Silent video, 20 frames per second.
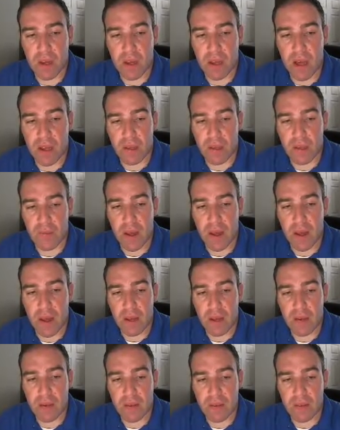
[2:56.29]

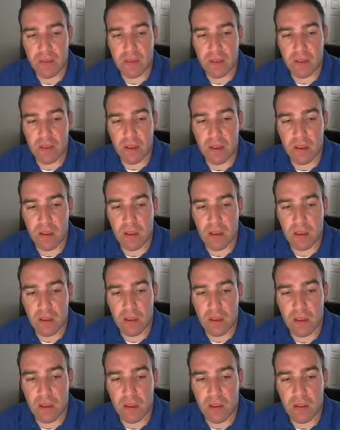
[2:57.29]
SMS.
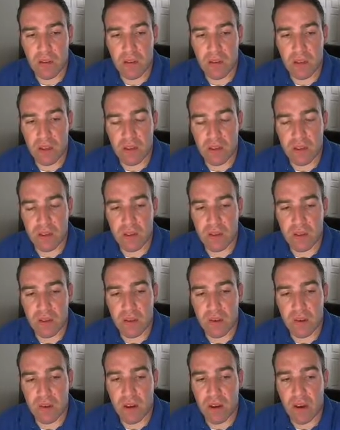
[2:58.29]
They can
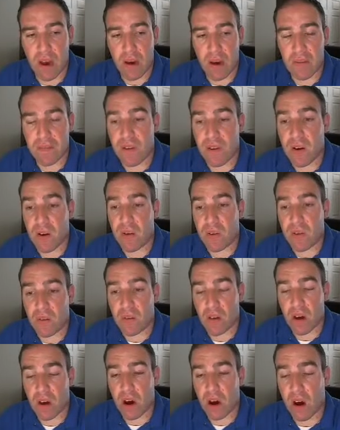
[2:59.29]
send you a
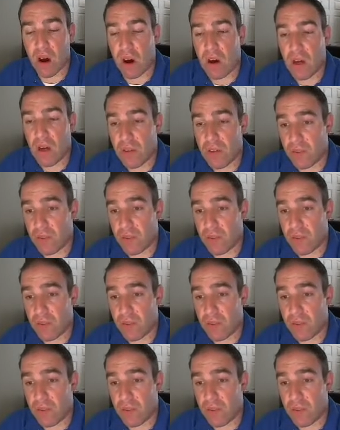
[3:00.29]
phone call.